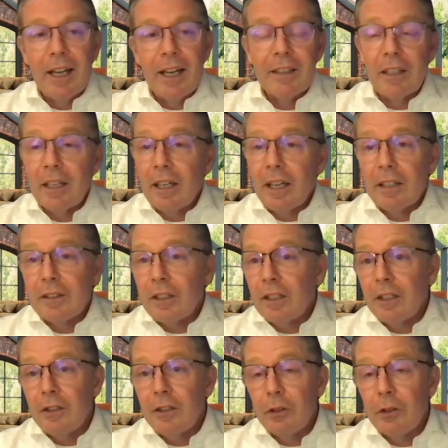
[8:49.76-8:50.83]
and at
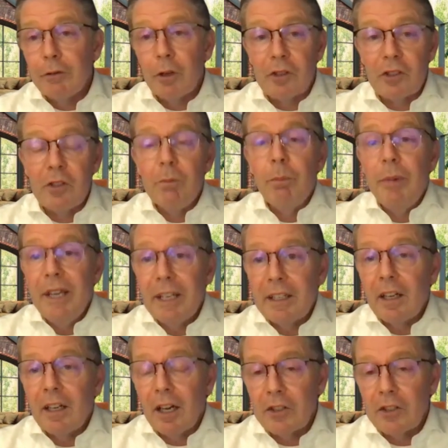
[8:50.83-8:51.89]
universities,
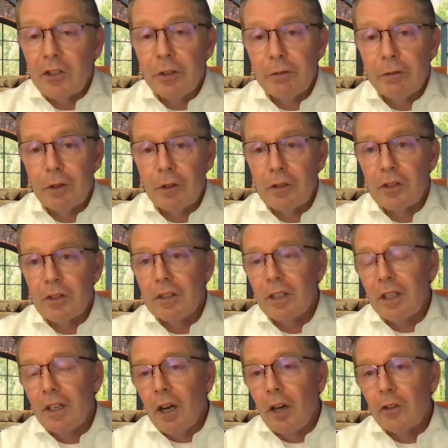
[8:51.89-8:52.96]
big large universities,
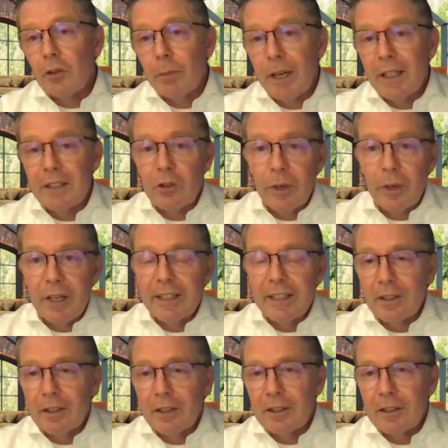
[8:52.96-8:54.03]
automatic grading
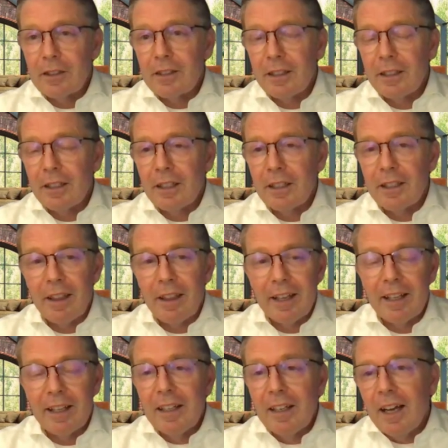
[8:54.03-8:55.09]
and all this
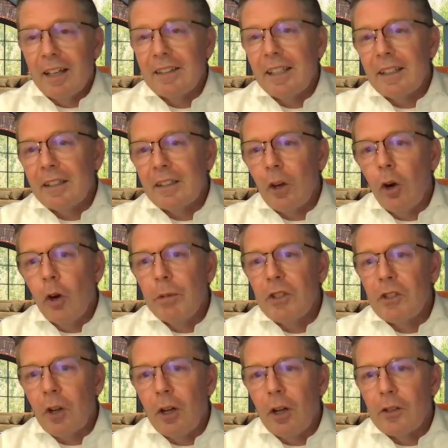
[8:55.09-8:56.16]
thing. I think it
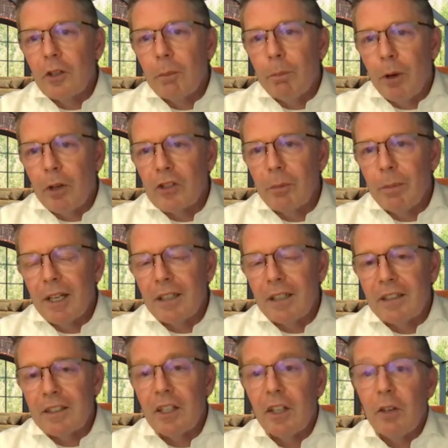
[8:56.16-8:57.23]
opens also
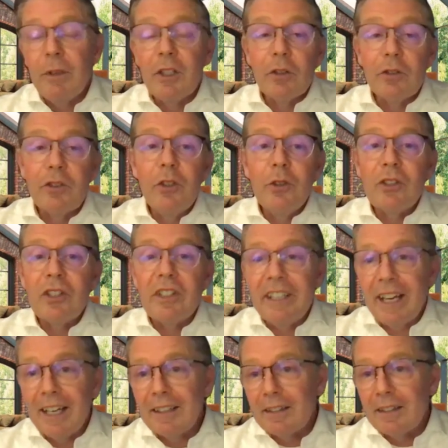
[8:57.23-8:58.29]
possibilities. We don't use it
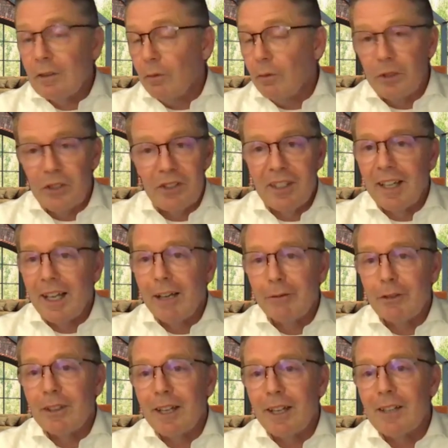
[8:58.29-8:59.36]
yet. We still
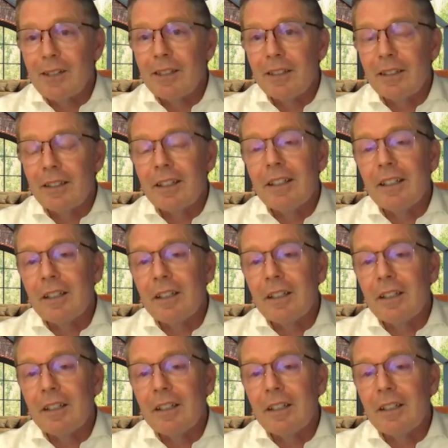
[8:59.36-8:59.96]
have the classical